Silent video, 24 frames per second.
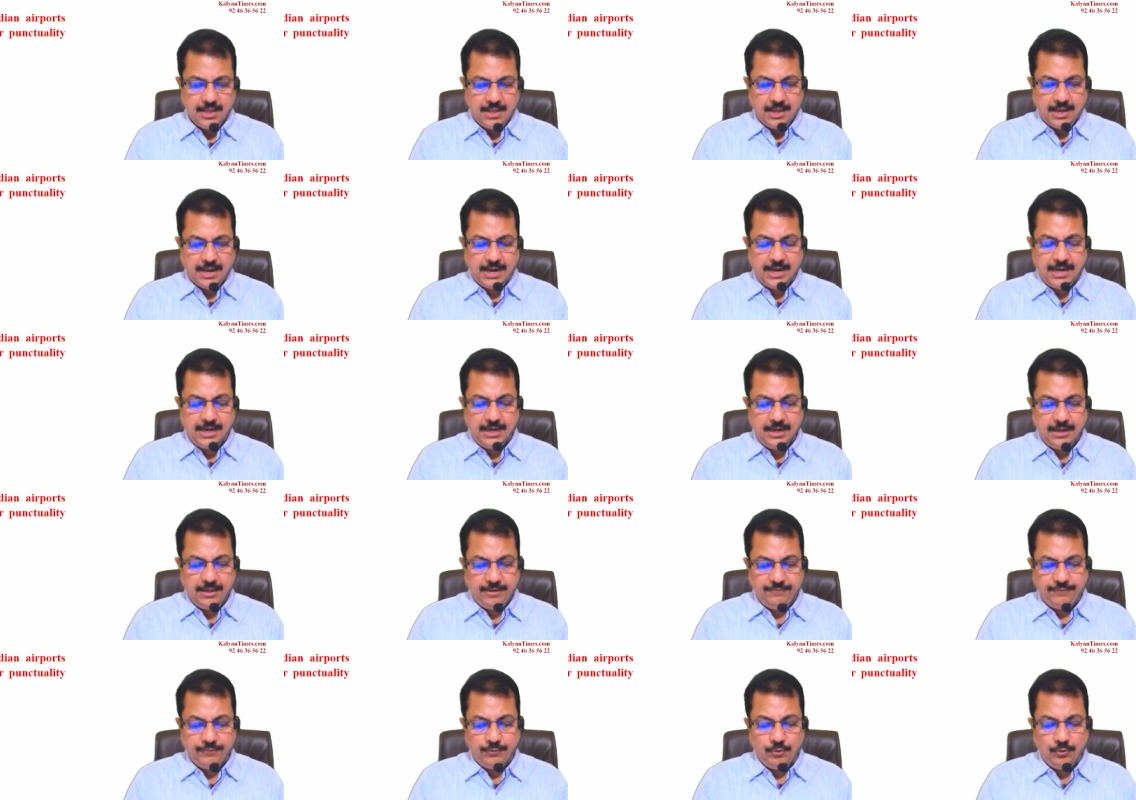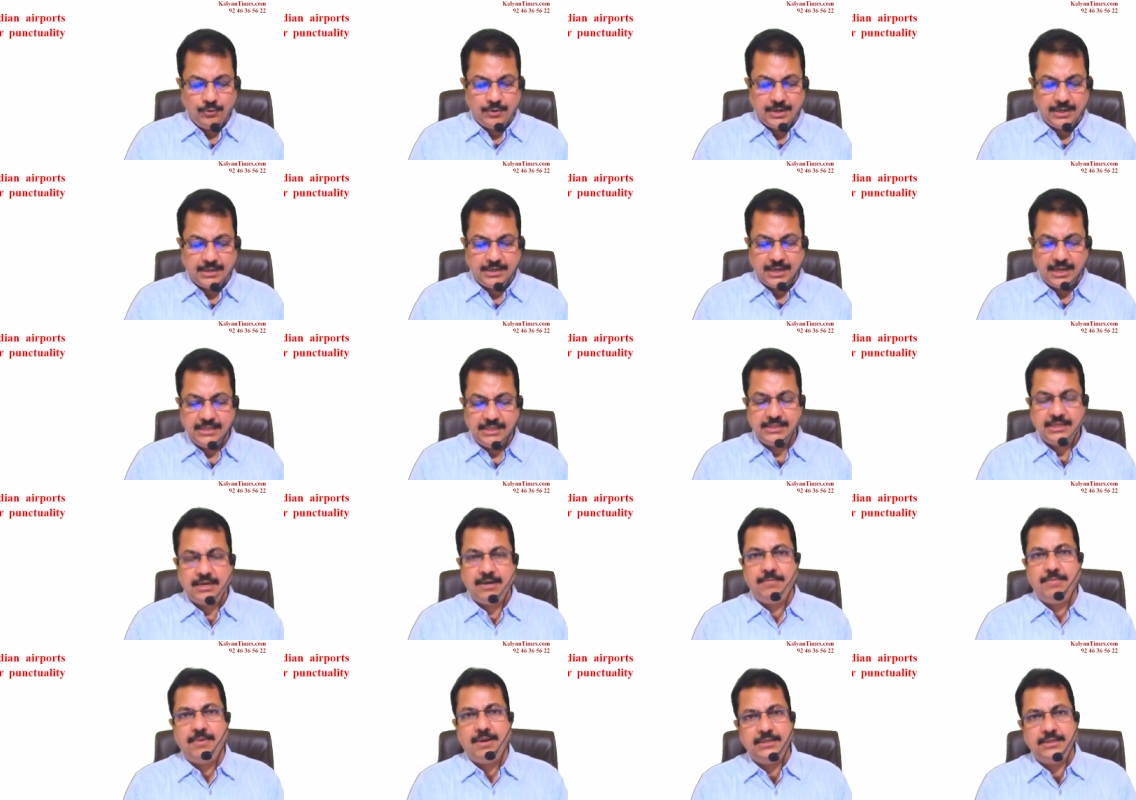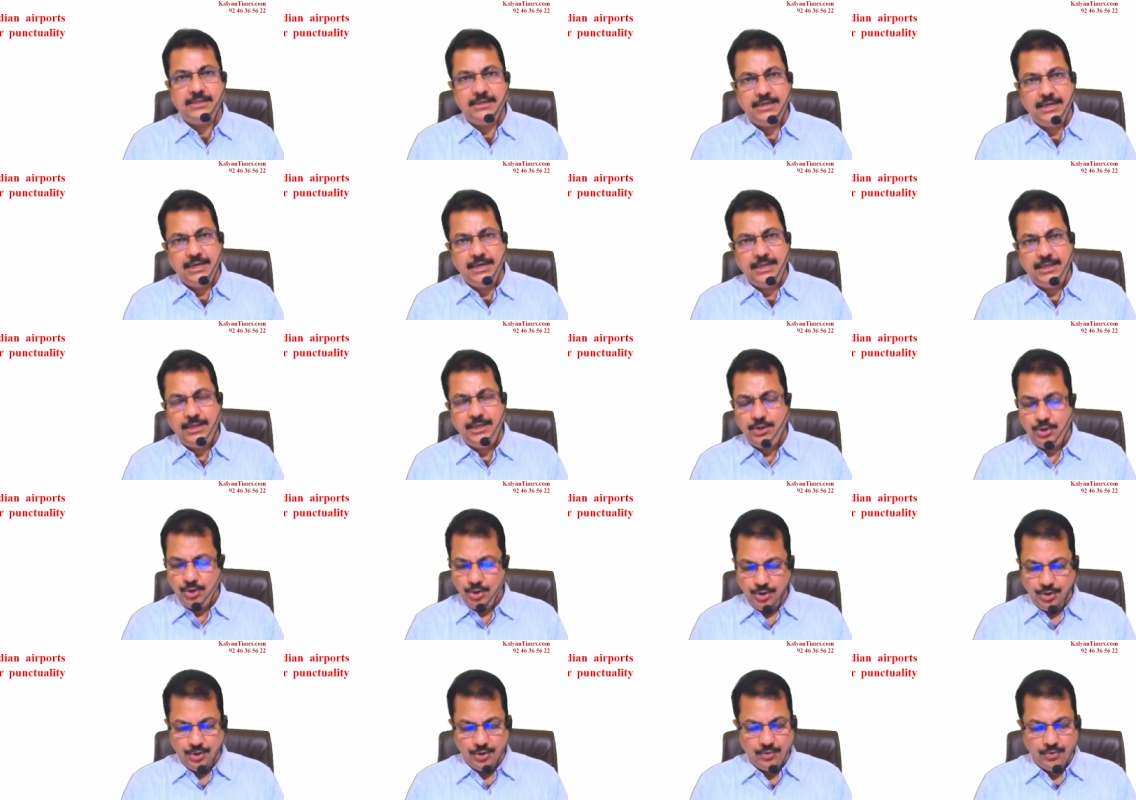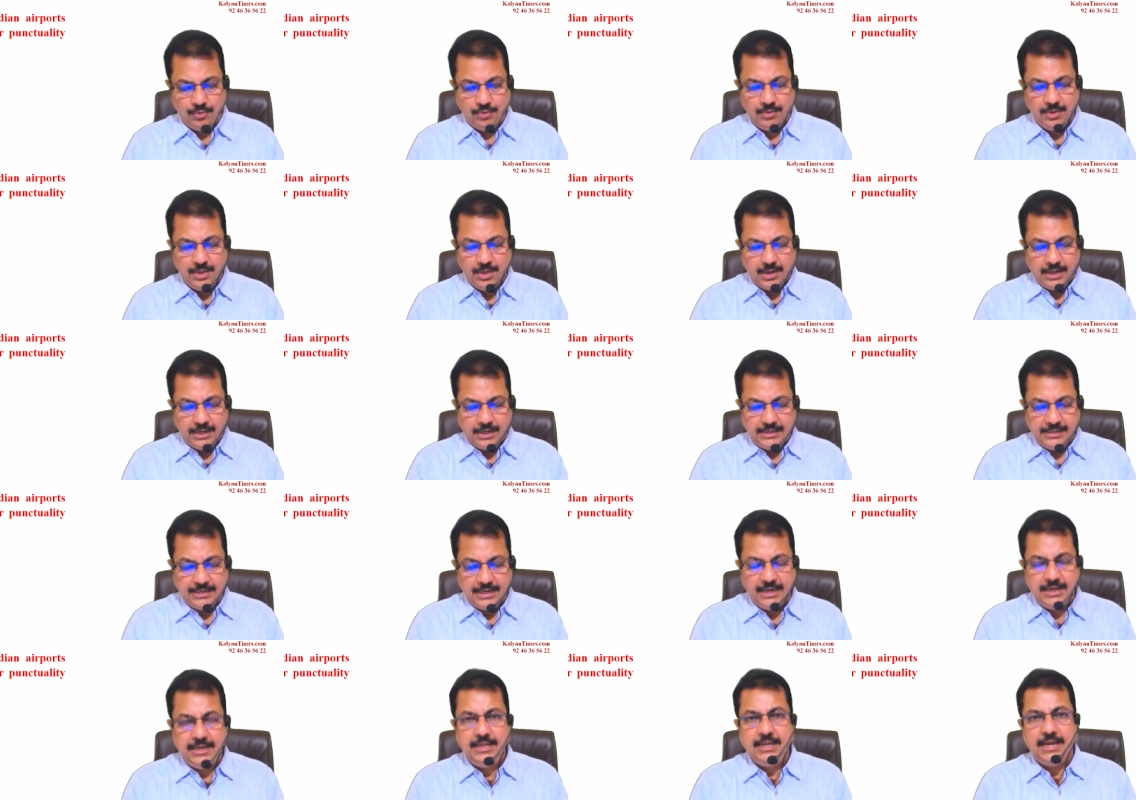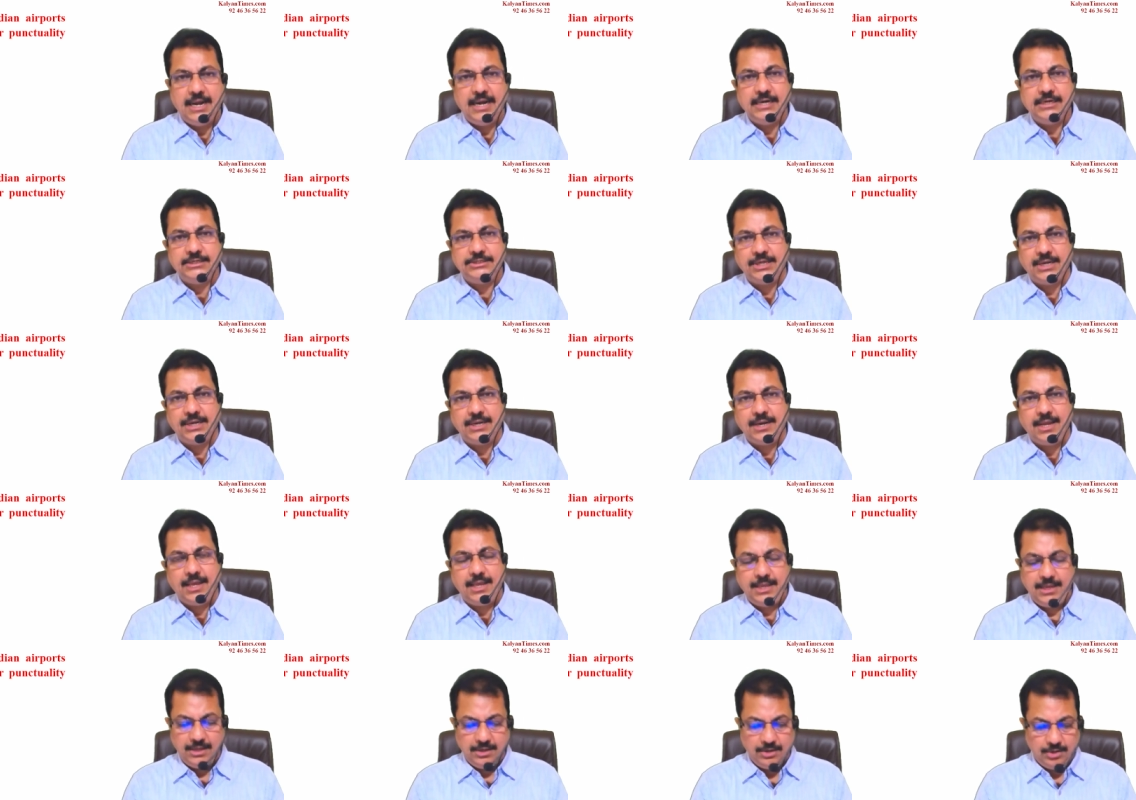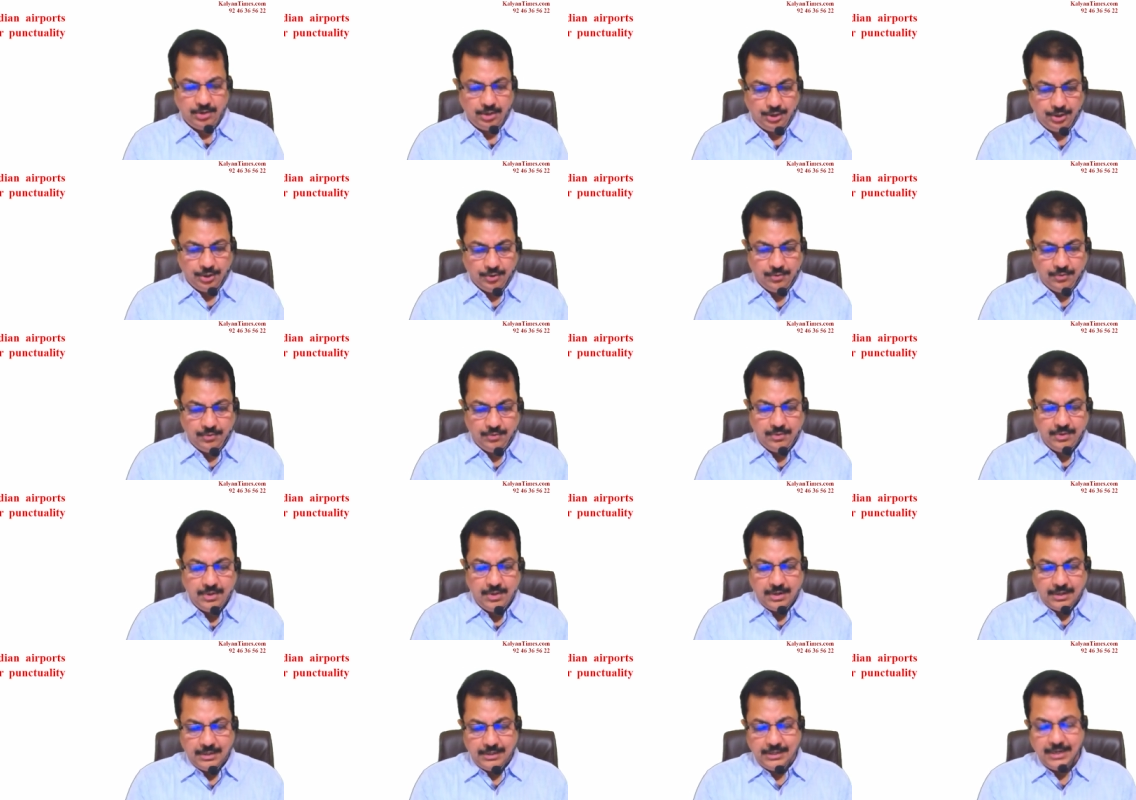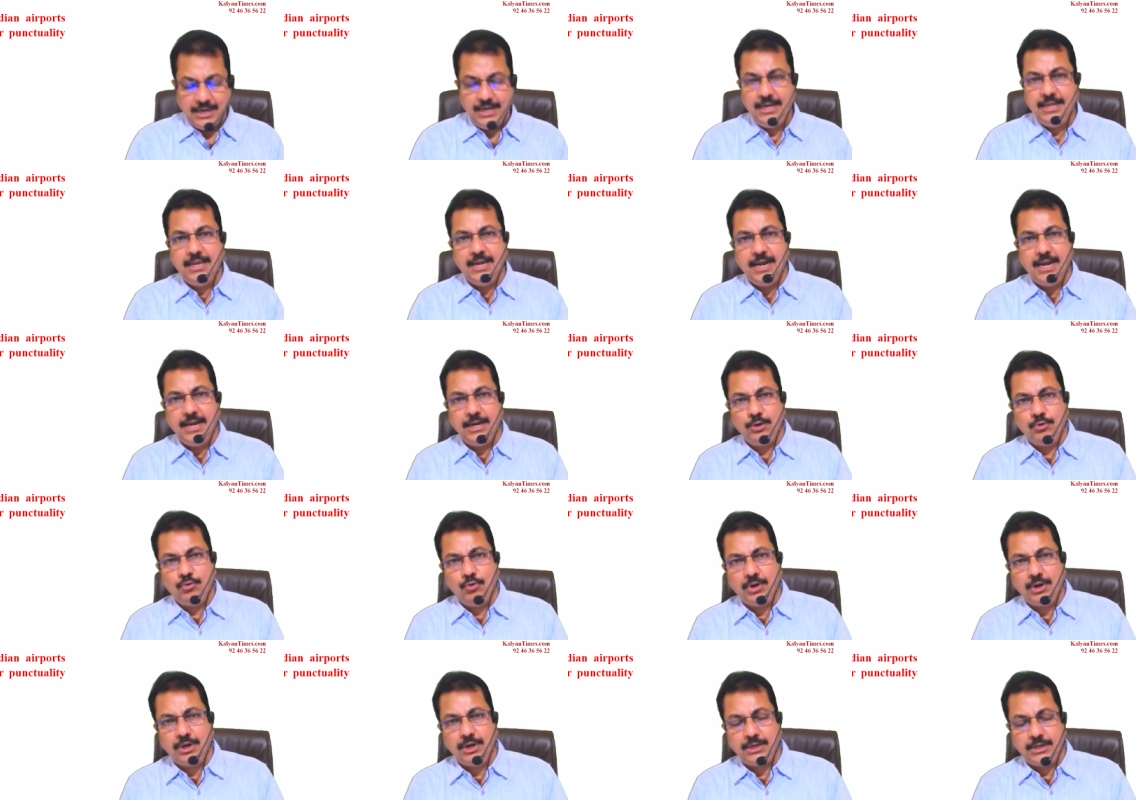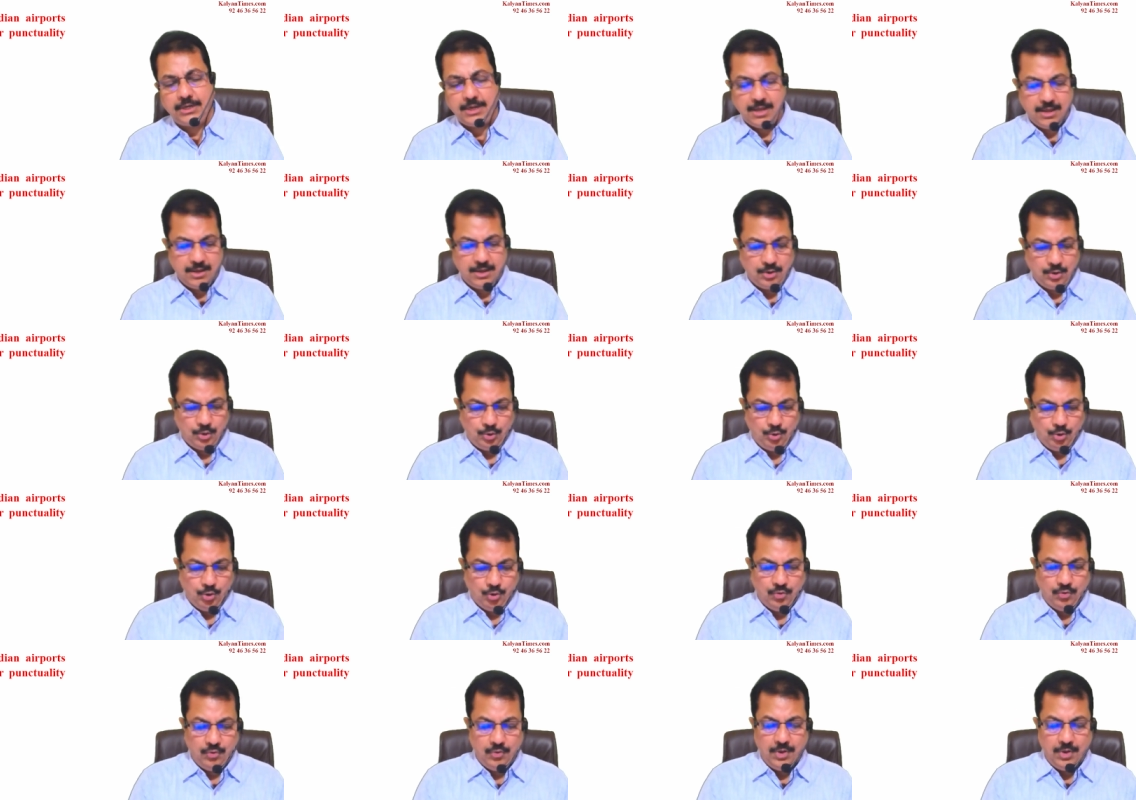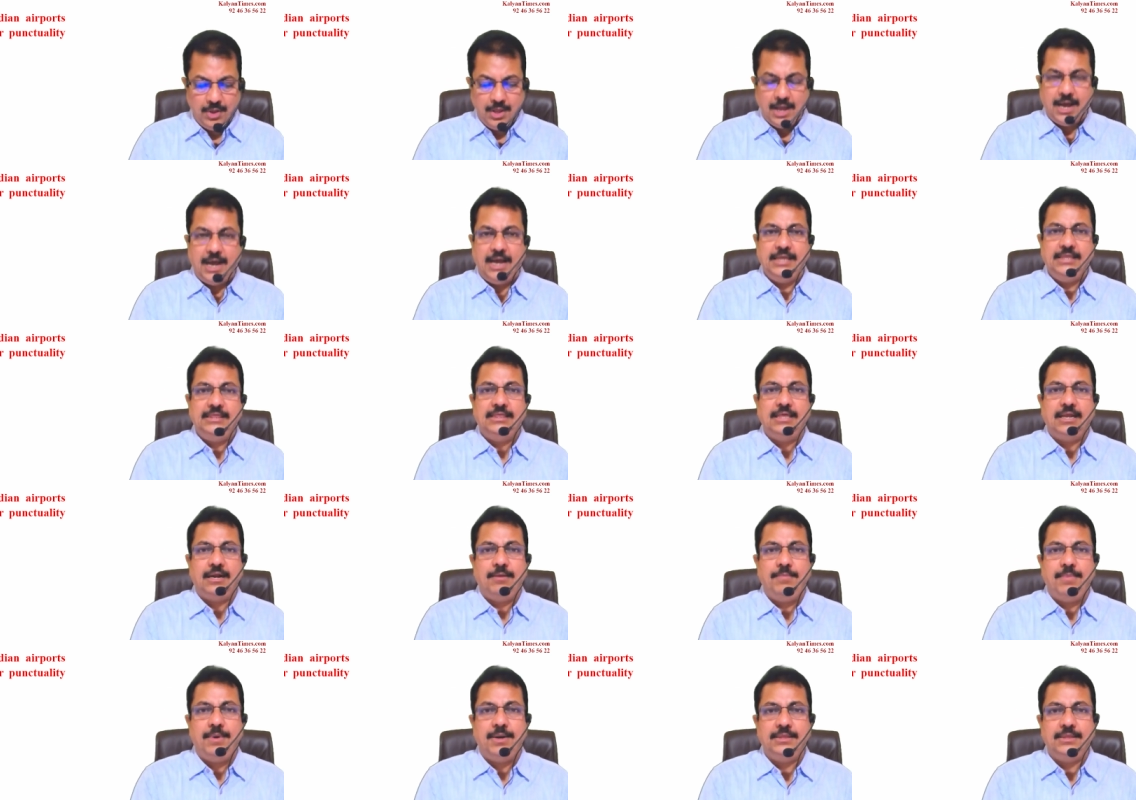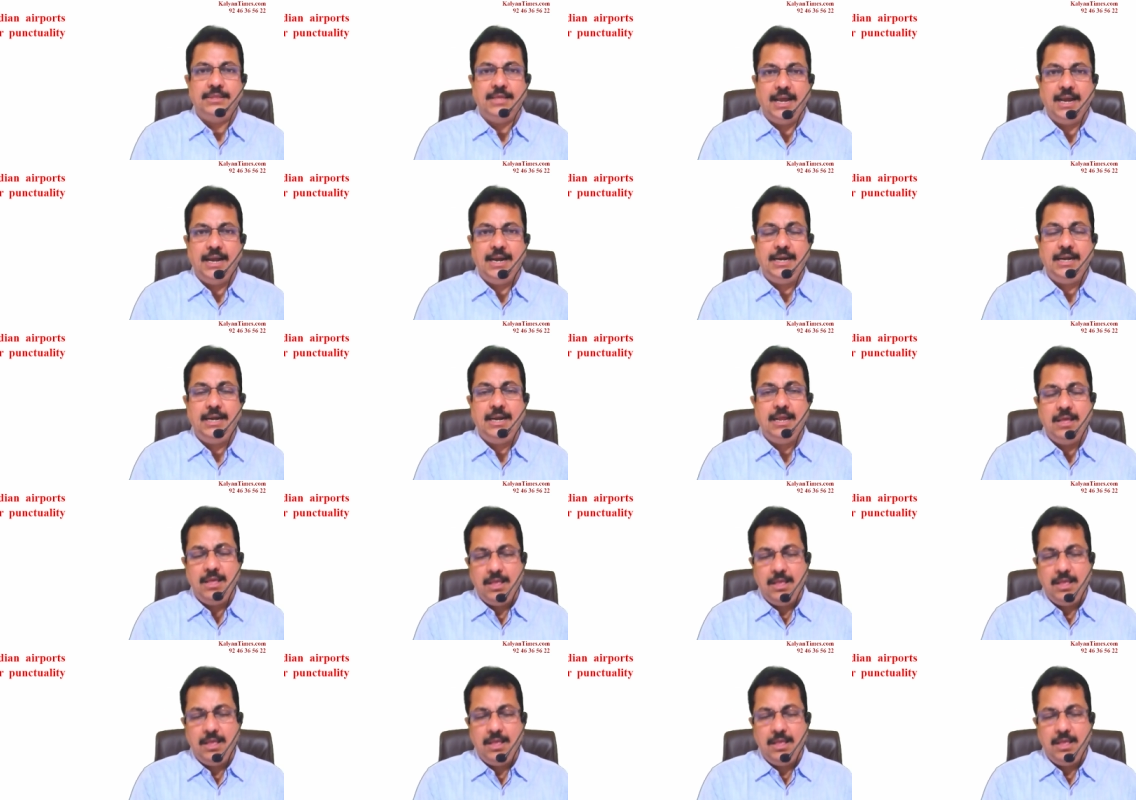And if you look at Hyderabad, Delhi, no. Delhi and Chennai, no. Delhi and Kolkata, no. Hyderabad and